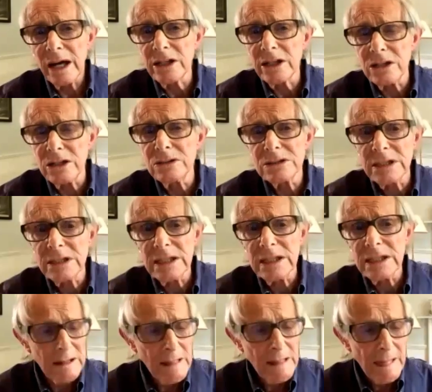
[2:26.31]
huge
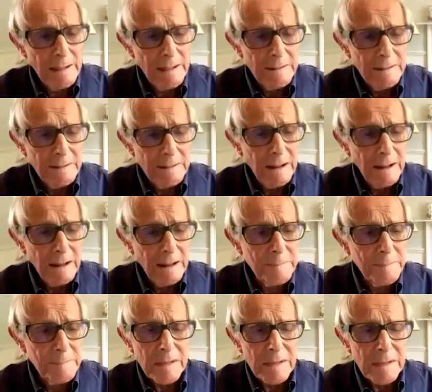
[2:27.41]
demand and a huge
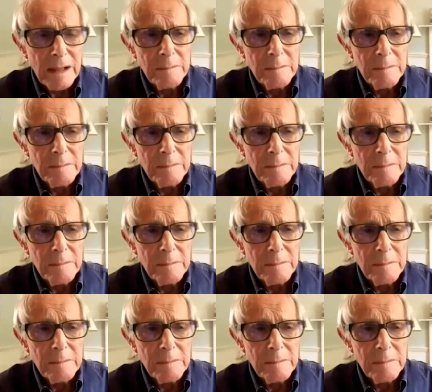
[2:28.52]
need.